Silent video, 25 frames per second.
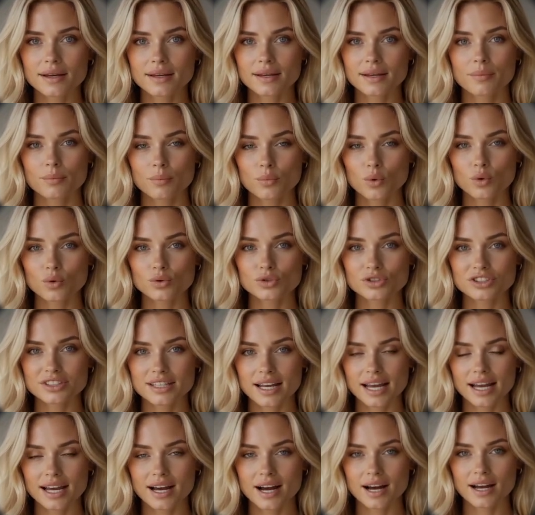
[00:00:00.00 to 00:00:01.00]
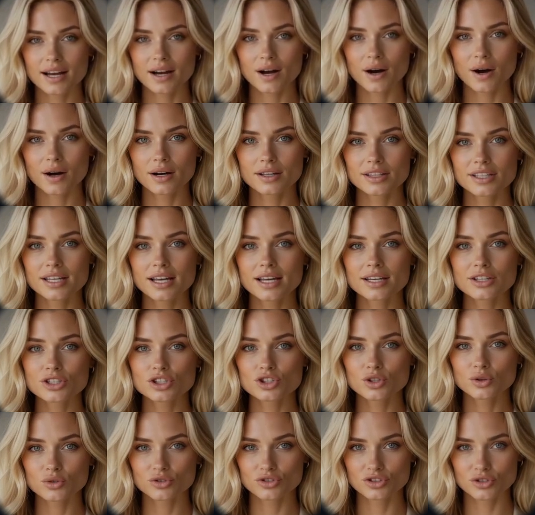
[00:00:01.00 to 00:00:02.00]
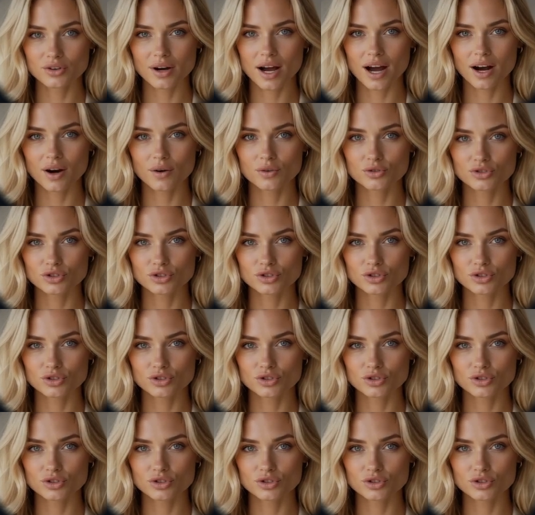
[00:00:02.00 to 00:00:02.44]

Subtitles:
Most AI content shows you how